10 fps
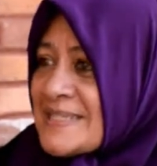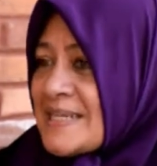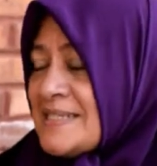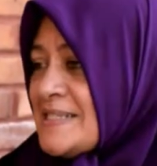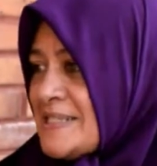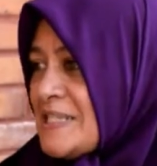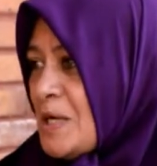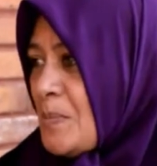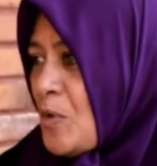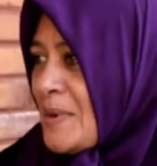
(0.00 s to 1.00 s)
Because I studied
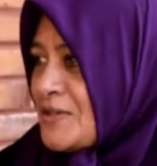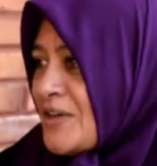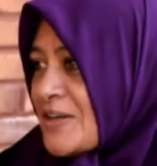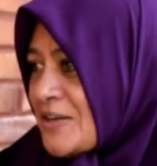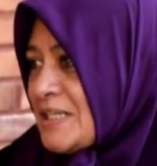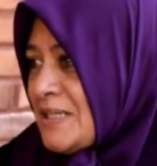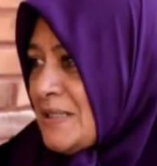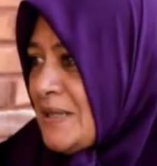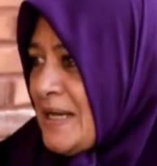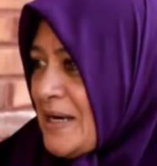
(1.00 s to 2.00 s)
in Singapore my drug
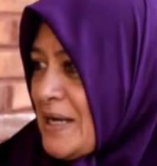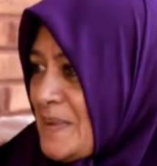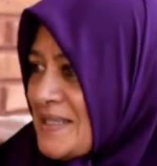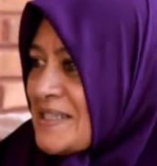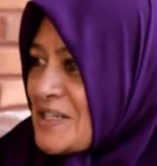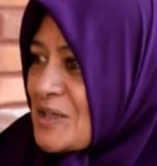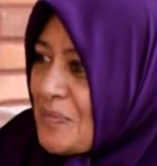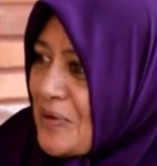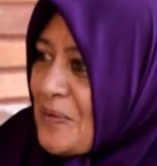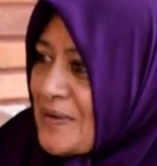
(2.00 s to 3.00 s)

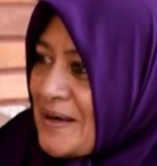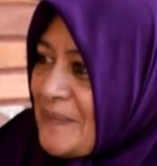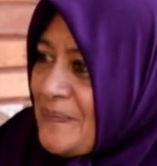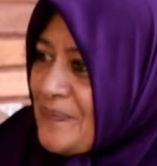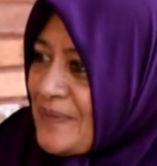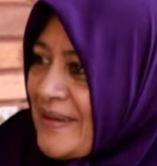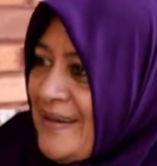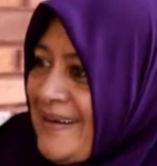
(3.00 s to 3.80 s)
rehabilitation program,